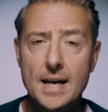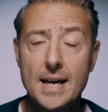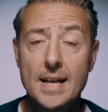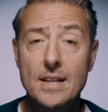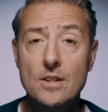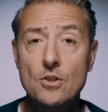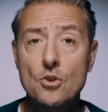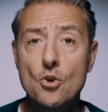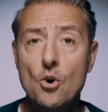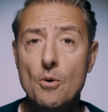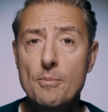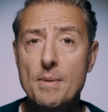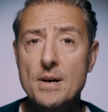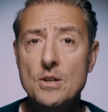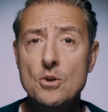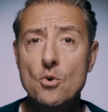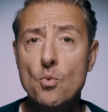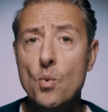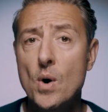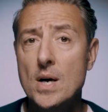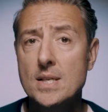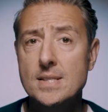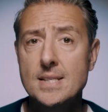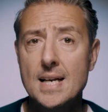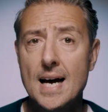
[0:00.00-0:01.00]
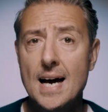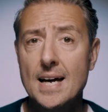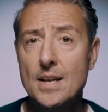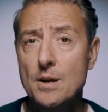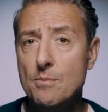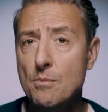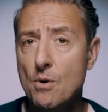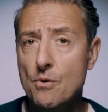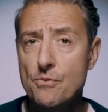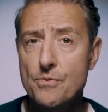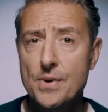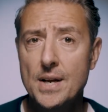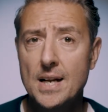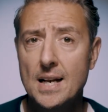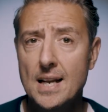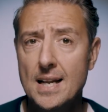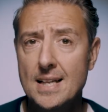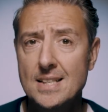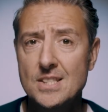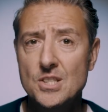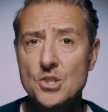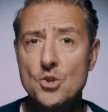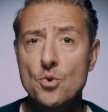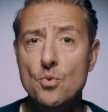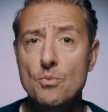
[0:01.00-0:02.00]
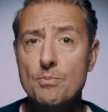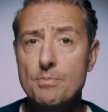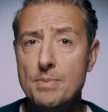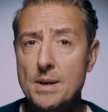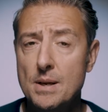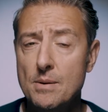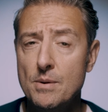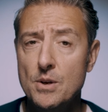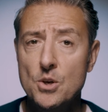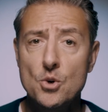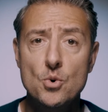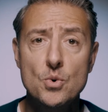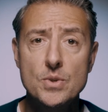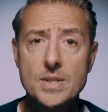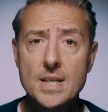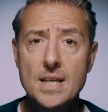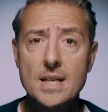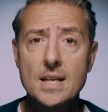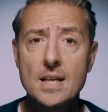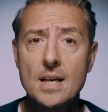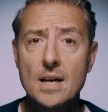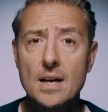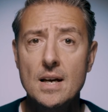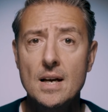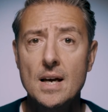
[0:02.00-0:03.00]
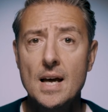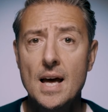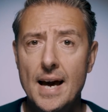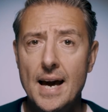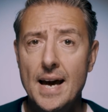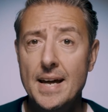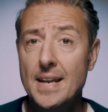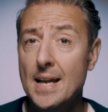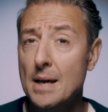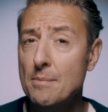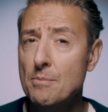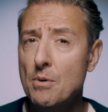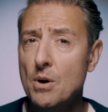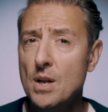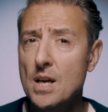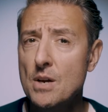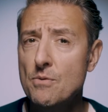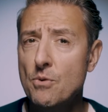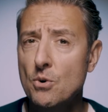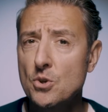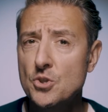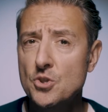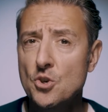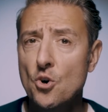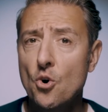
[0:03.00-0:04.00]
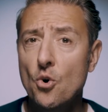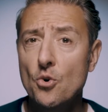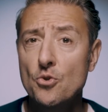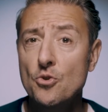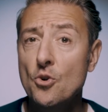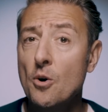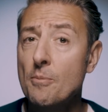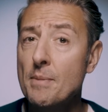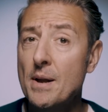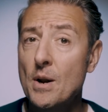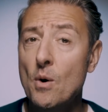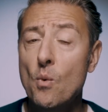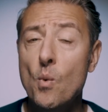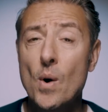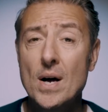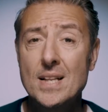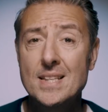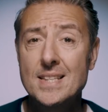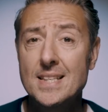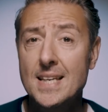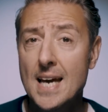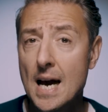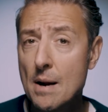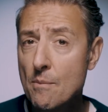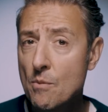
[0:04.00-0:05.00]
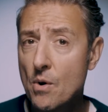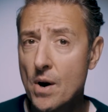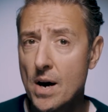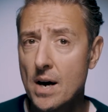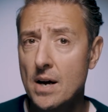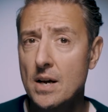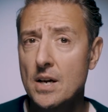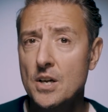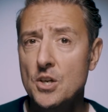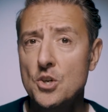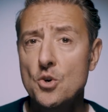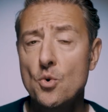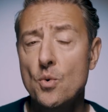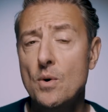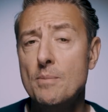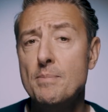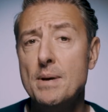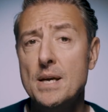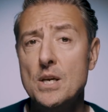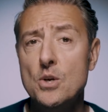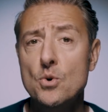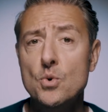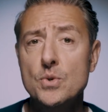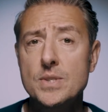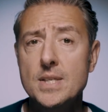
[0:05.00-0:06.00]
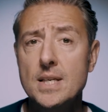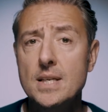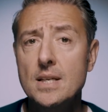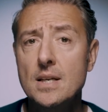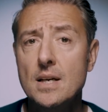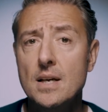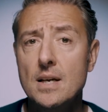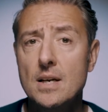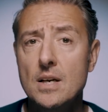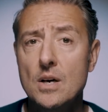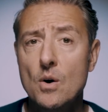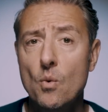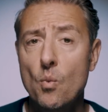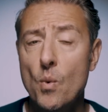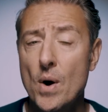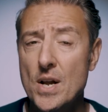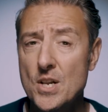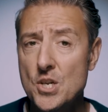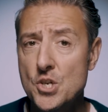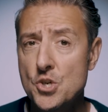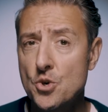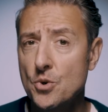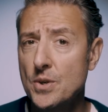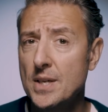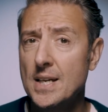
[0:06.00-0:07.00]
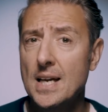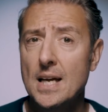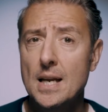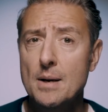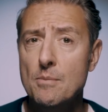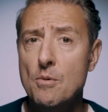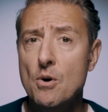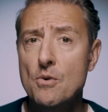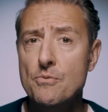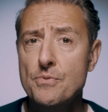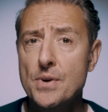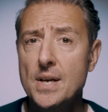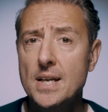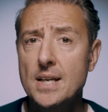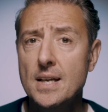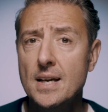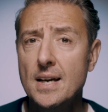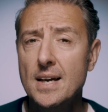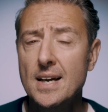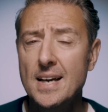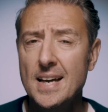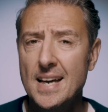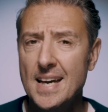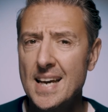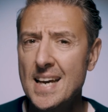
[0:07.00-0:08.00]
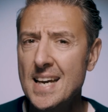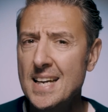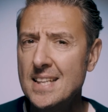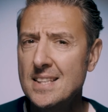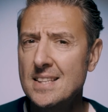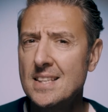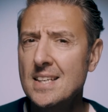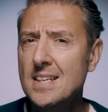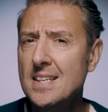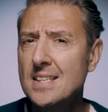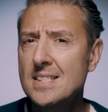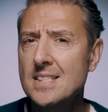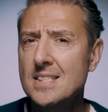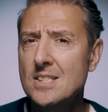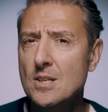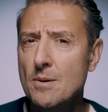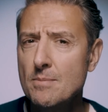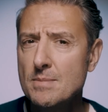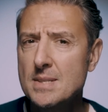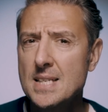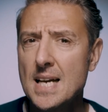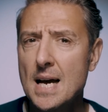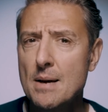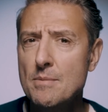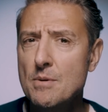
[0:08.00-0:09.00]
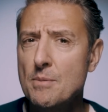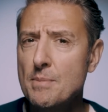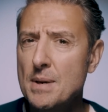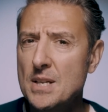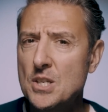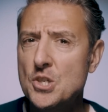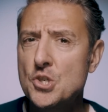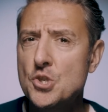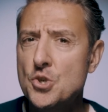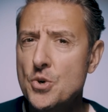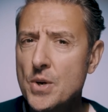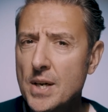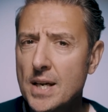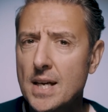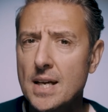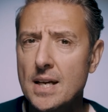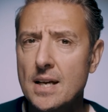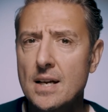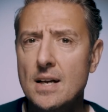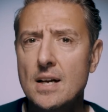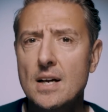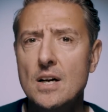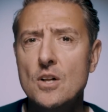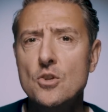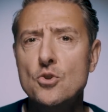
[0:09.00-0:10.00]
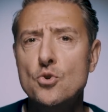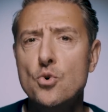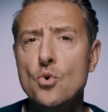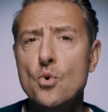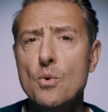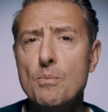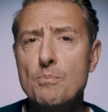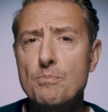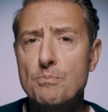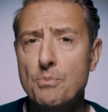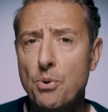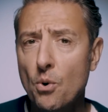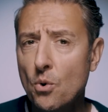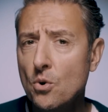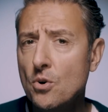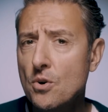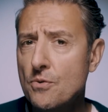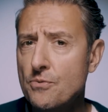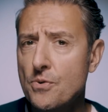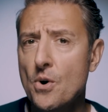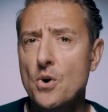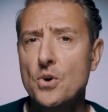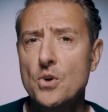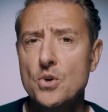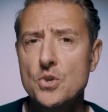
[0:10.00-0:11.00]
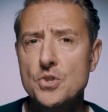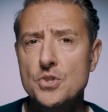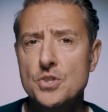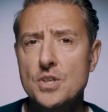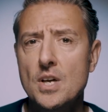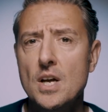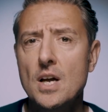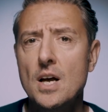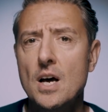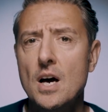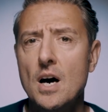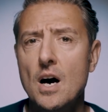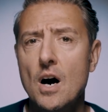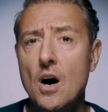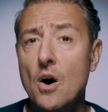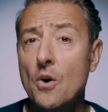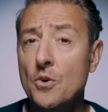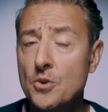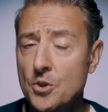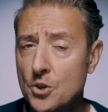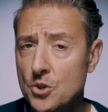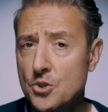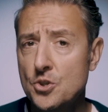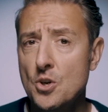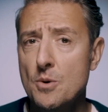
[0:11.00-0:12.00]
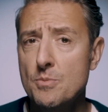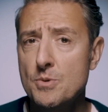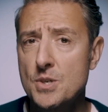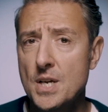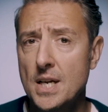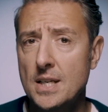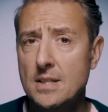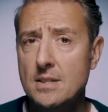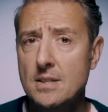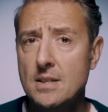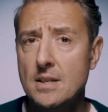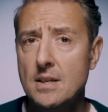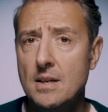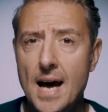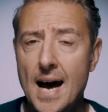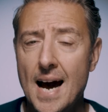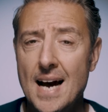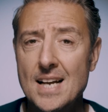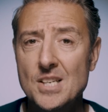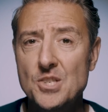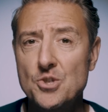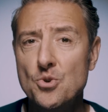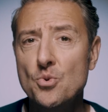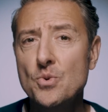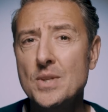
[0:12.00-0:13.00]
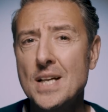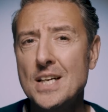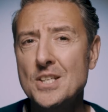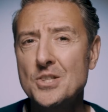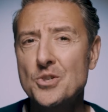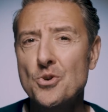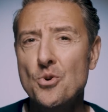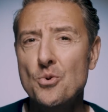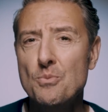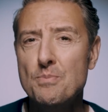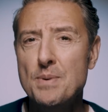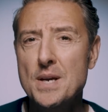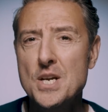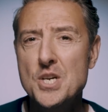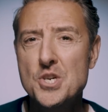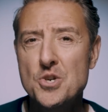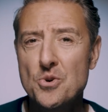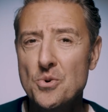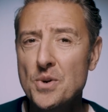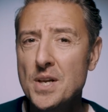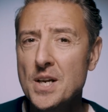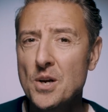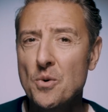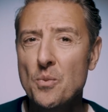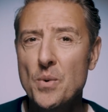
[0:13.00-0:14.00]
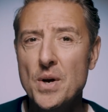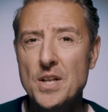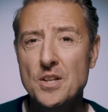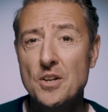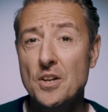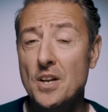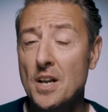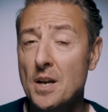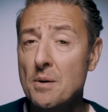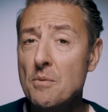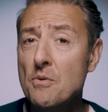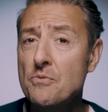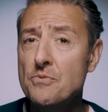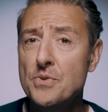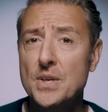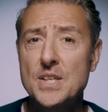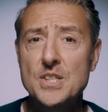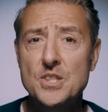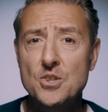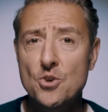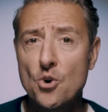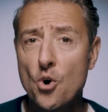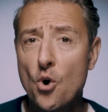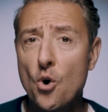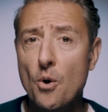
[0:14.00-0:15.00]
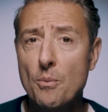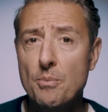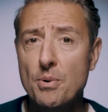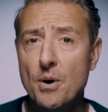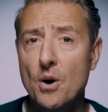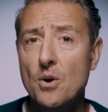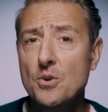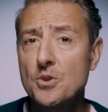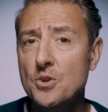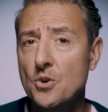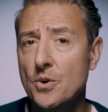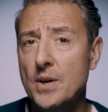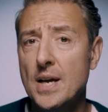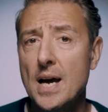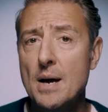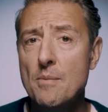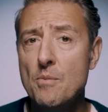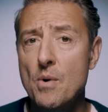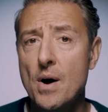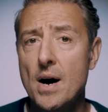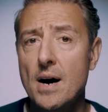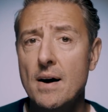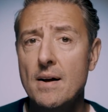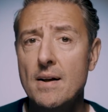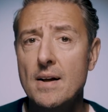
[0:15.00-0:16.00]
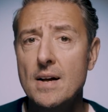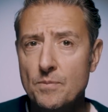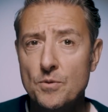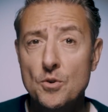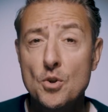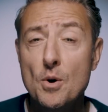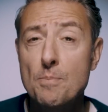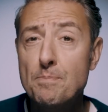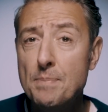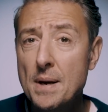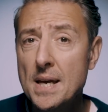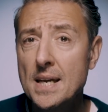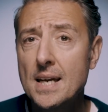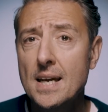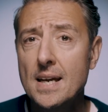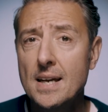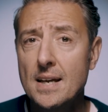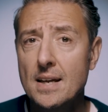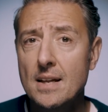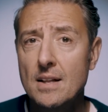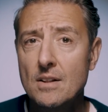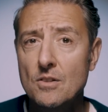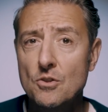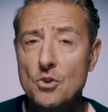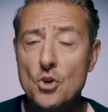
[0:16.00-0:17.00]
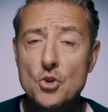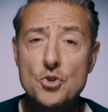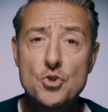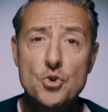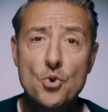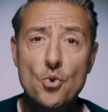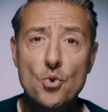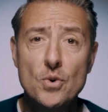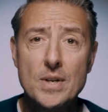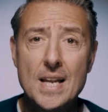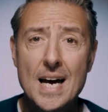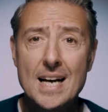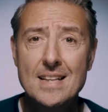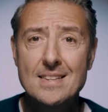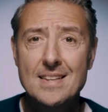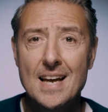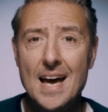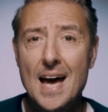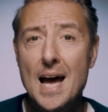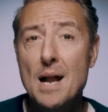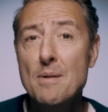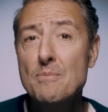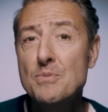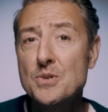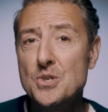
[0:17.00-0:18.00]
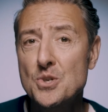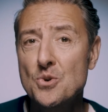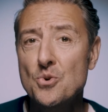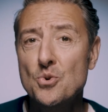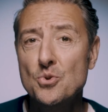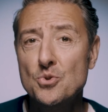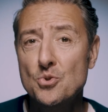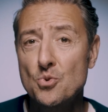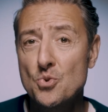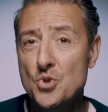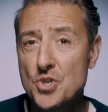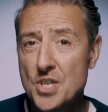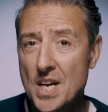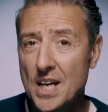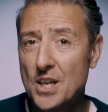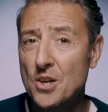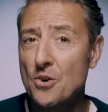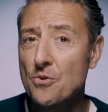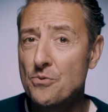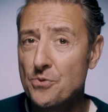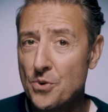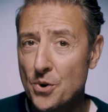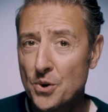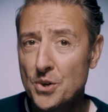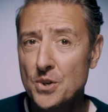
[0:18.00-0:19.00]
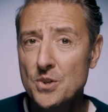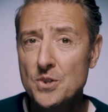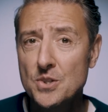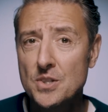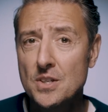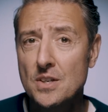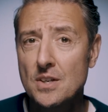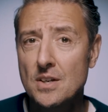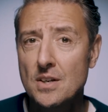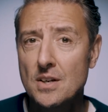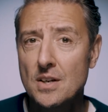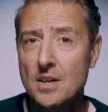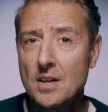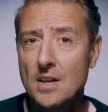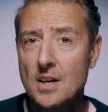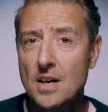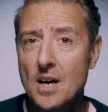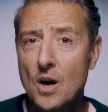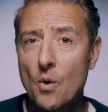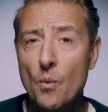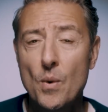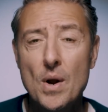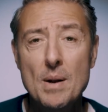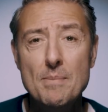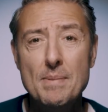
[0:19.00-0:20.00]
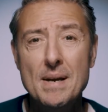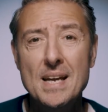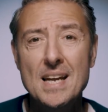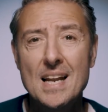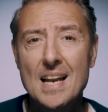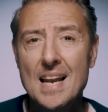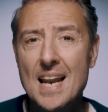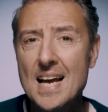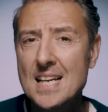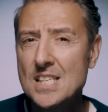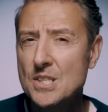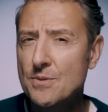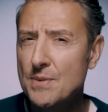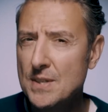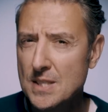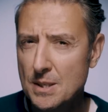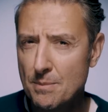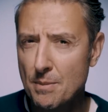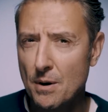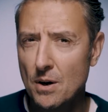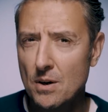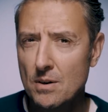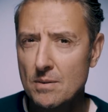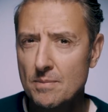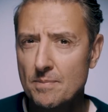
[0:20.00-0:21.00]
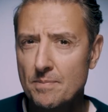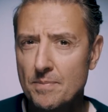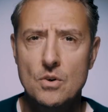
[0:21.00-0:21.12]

and no matter what anamorphic lens you'll be using, and I believe also no matter what camera you will be using when shooting anamorphic, it is sometimes a bit tricky to pull the focus on your subject. As soon as you'll be shooting with an anamorphic scope on your camera, the peaking, the tool that helps you to check your focus, will be less visible.